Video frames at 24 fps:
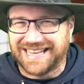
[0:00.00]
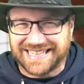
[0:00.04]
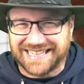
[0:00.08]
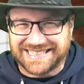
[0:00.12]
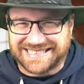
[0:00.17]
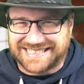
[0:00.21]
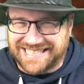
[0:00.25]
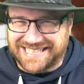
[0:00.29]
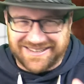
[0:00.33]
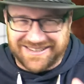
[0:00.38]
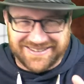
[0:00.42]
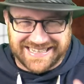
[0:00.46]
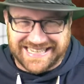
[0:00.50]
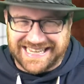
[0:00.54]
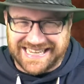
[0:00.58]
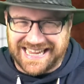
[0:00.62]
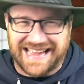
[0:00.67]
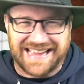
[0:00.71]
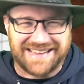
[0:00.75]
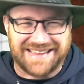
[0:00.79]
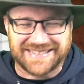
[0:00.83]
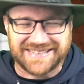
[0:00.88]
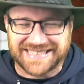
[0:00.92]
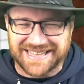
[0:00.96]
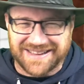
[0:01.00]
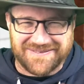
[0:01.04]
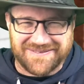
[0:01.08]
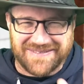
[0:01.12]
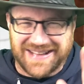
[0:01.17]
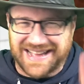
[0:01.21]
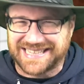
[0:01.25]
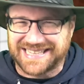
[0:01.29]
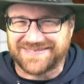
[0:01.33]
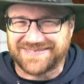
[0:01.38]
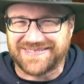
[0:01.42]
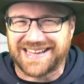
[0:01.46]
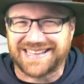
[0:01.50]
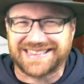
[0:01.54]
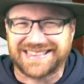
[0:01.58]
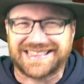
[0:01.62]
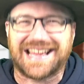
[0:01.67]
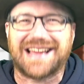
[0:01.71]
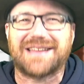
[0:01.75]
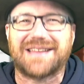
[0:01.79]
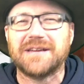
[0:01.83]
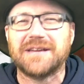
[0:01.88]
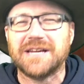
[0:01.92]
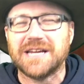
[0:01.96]
That's okay. We don't mind about
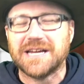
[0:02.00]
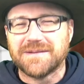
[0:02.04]
that.